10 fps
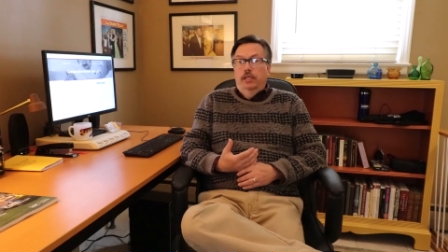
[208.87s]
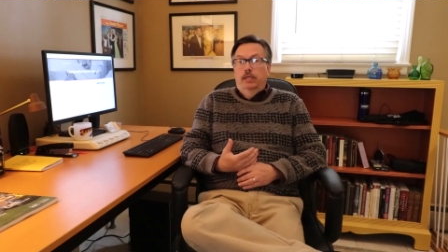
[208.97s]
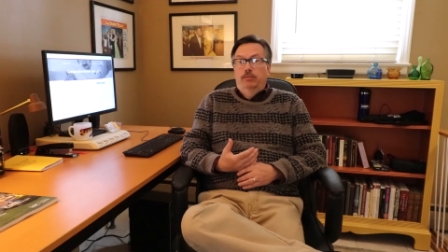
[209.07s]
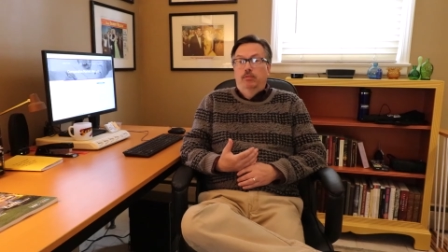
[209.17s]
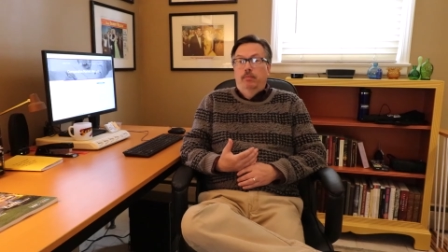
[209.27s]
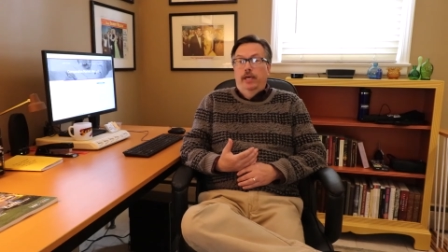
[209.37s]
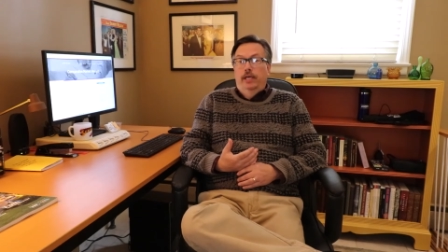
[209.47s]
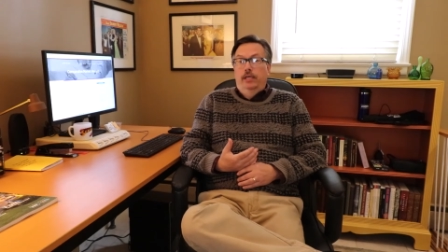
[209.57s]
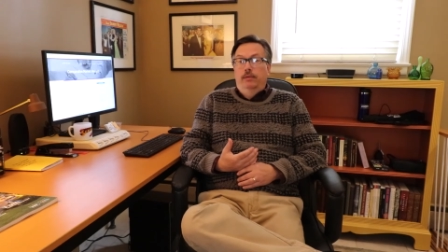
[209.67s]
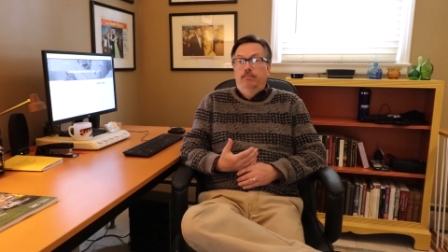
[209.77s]
You
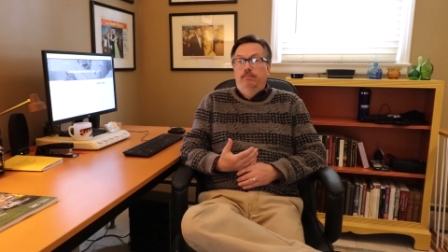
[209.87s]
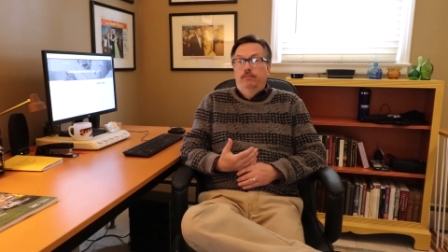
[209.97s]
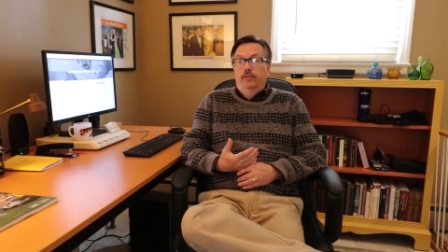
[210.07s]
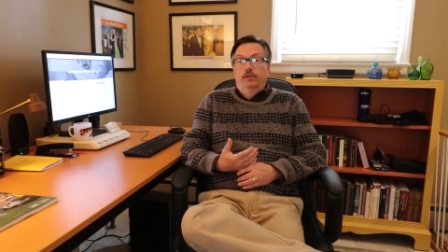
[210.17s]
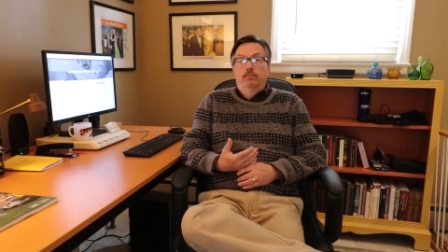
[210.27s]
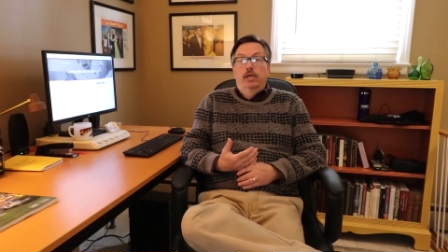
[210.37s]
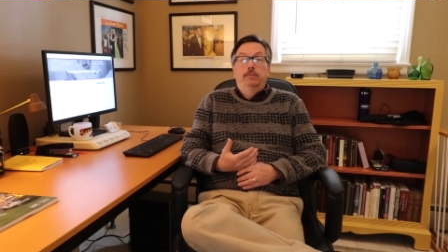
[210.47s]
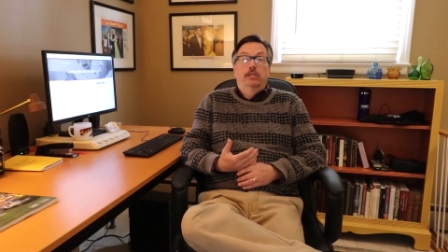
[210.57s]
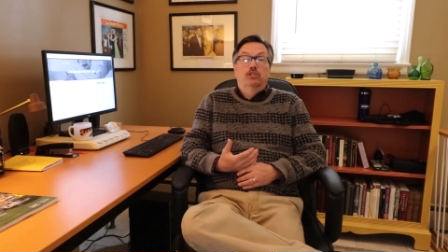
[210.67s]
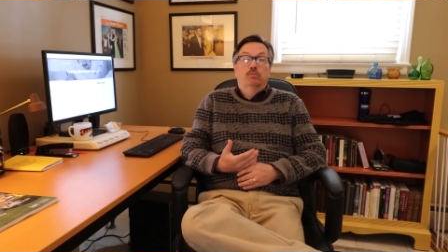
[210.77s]
may
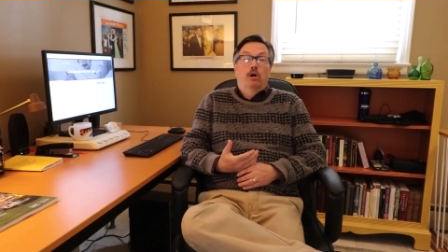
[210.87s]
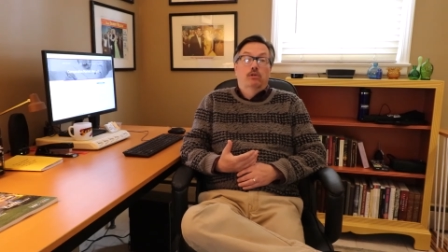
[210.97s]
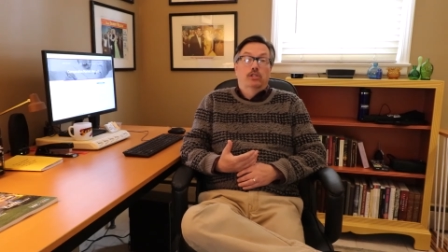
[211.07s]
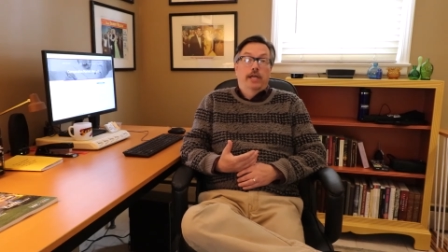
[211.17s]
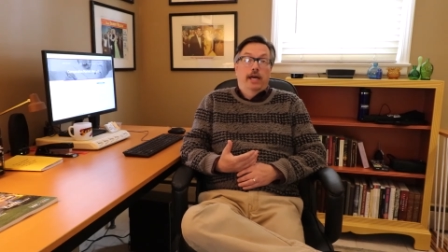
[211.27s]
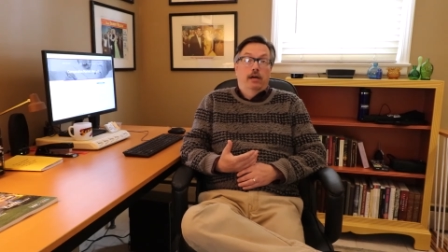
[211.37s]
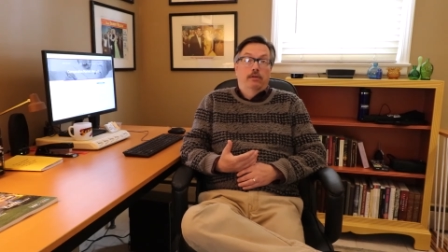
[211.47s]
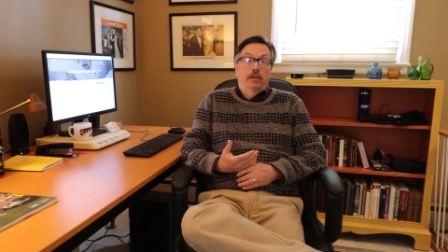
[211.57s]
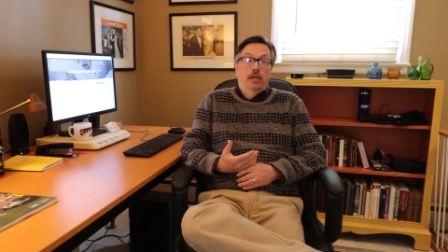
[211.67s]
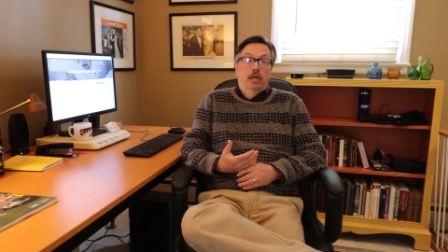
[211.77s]
be in a smaller
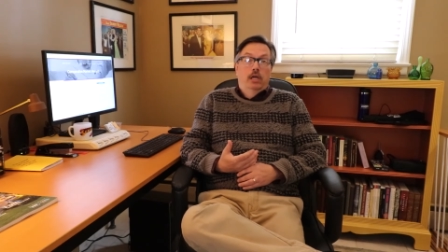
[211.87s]
town,